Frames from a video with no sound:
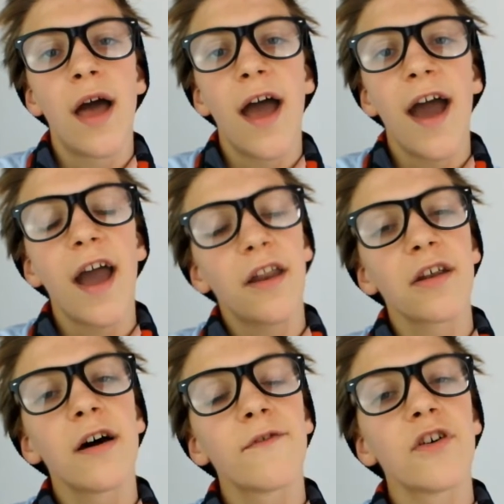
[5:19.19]
and
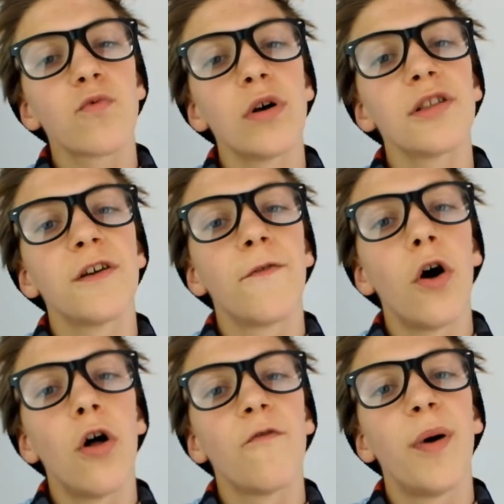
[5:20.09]
others will
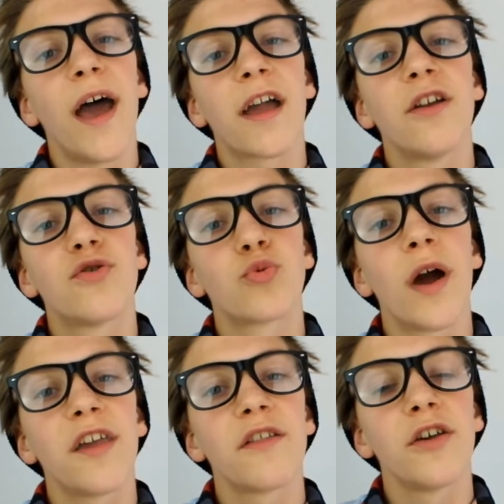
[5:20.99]
devolve back into
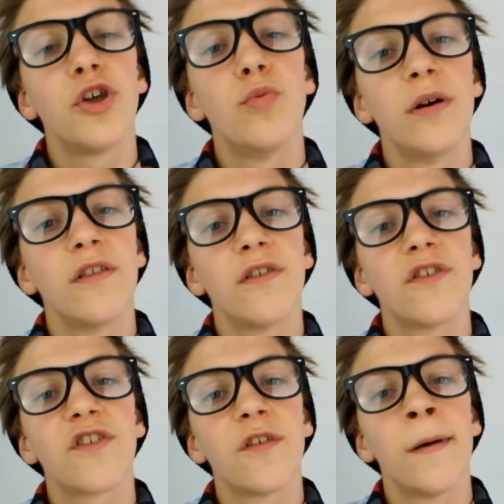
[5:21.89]
regular
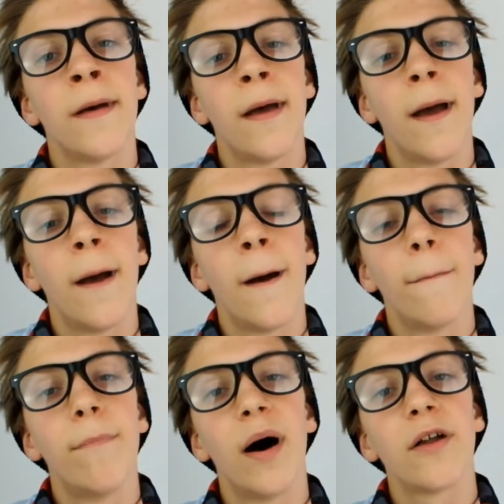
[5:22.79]
humans.
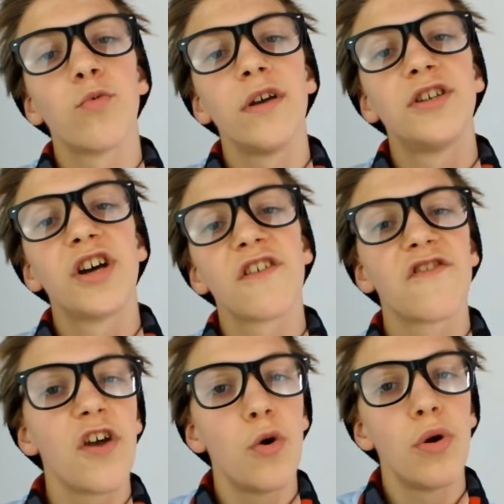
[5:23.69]
But we
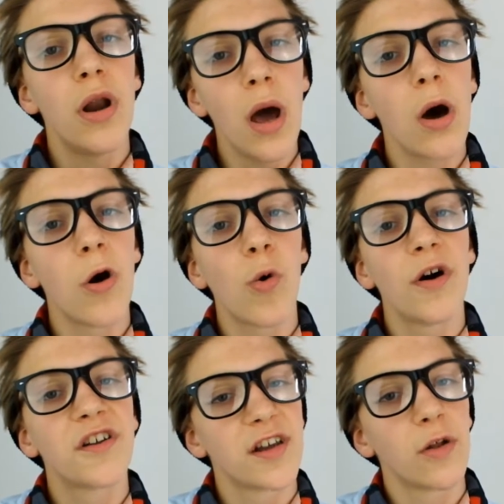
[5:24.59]
just don't know
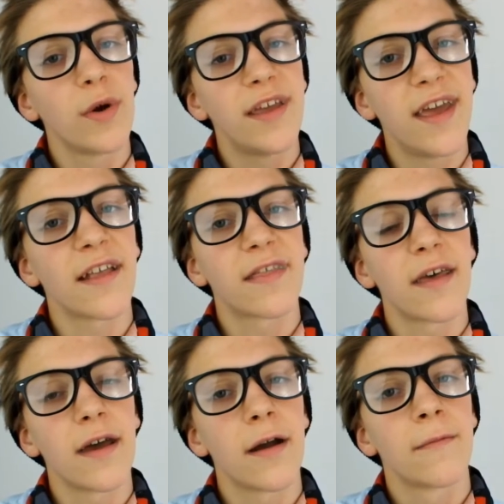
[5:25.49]
until we get
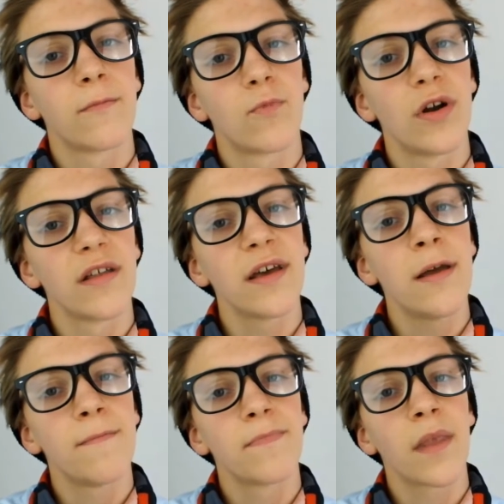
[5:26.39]
there,
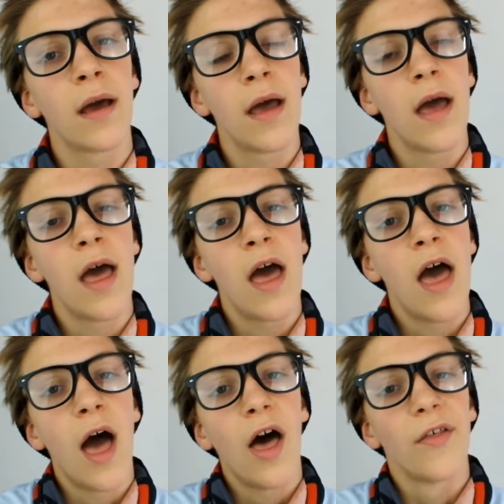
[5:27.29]
really.
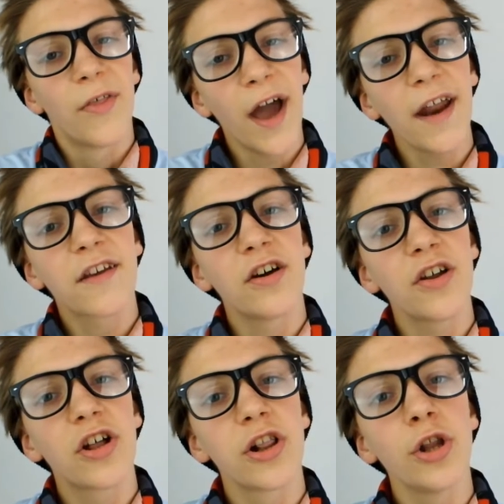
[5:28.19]
That
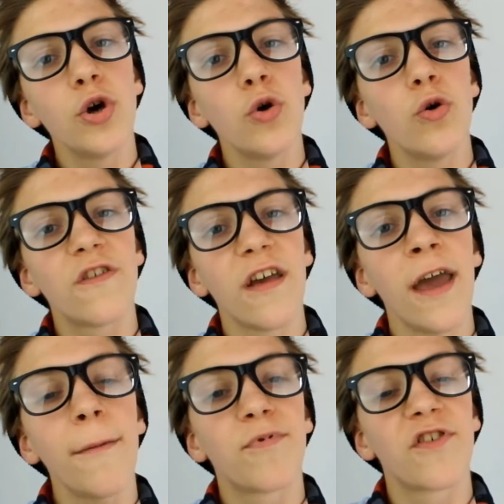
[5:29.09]
concludes
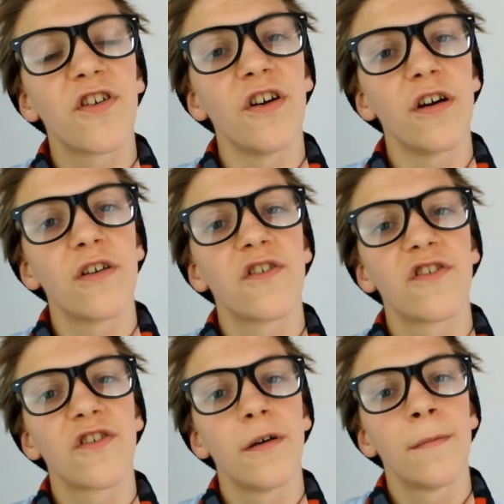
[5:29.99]

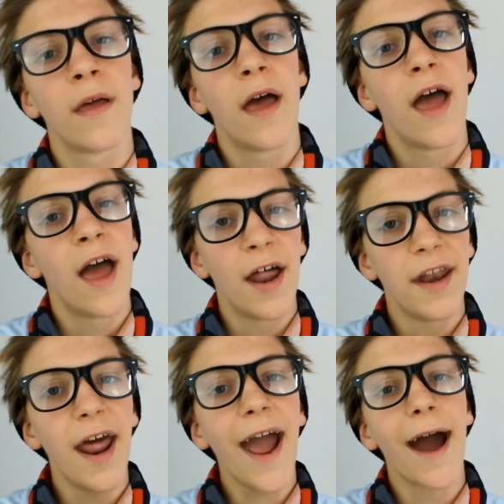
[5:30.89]
Hipsters.
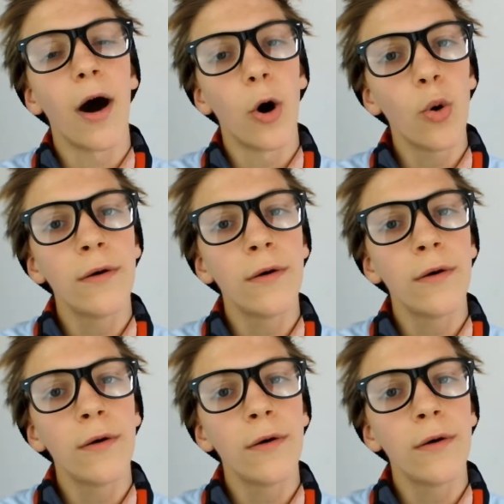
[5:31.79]
Now,